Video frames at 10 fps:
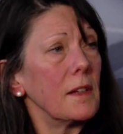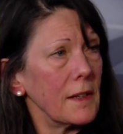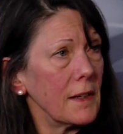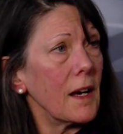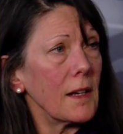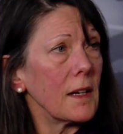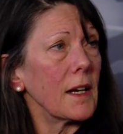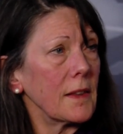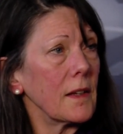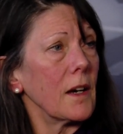did not
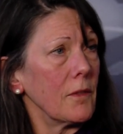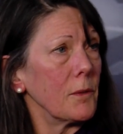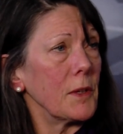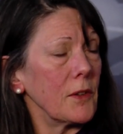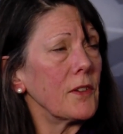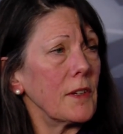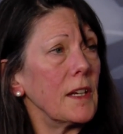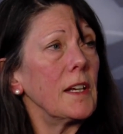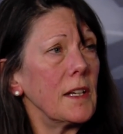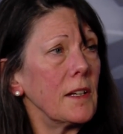like the governments
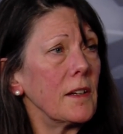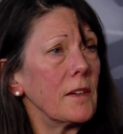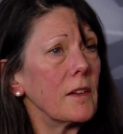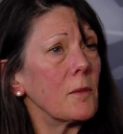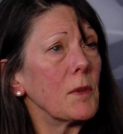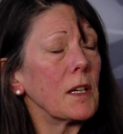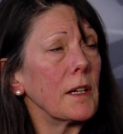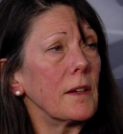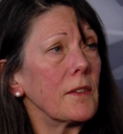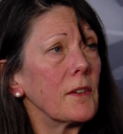in mm-hmm. the
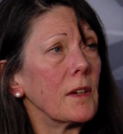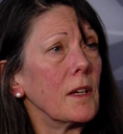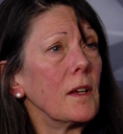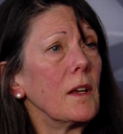Middle East.